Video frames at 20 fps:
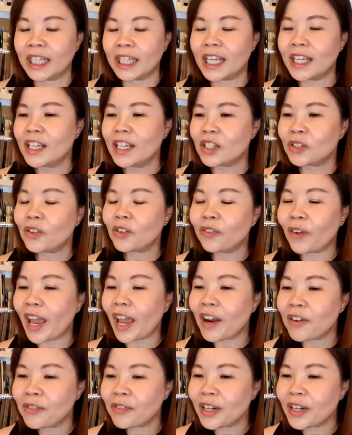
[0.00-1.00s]
Okay, so
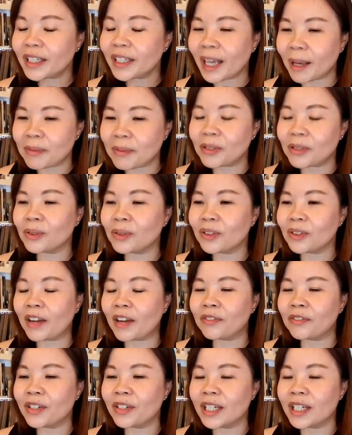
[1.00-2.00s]
for every capsule
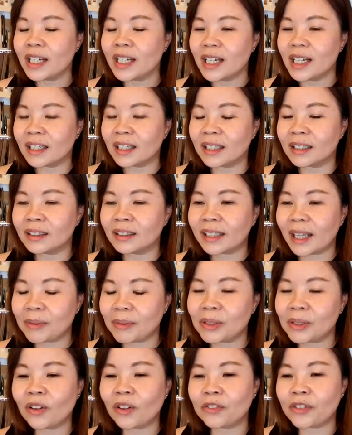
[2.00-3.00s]

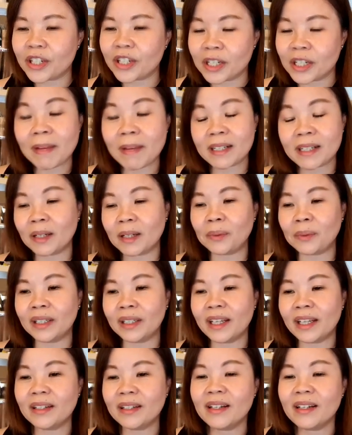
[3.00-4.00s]
of Reishimax that we
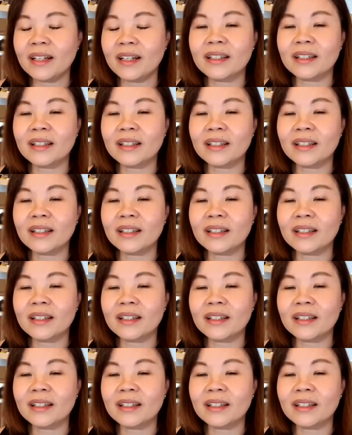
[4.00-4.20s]
take,